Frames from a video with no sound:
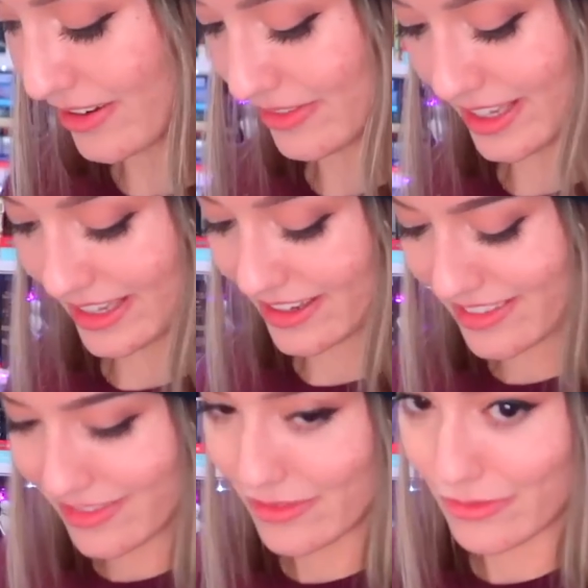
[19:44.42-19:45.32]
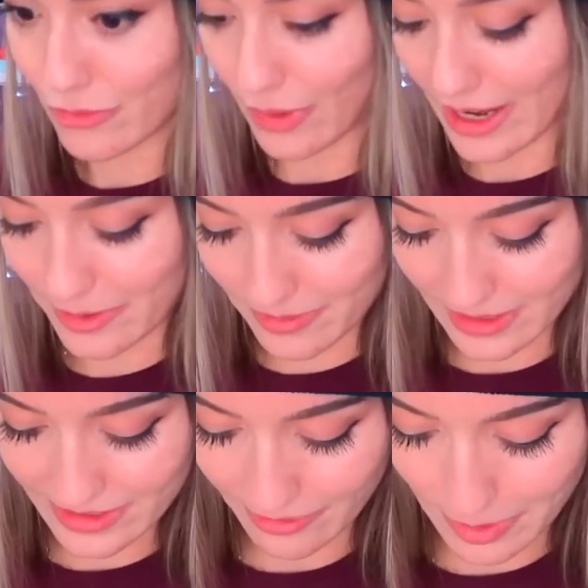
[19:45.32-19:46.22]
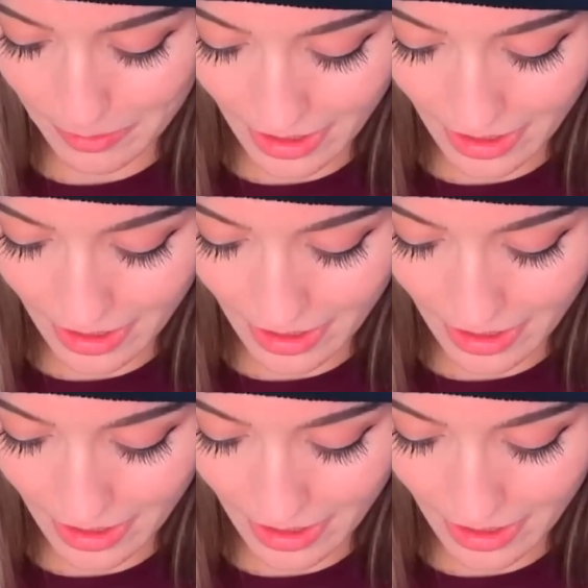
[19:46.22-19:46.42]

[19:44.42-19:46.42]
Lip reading: of like random things I've been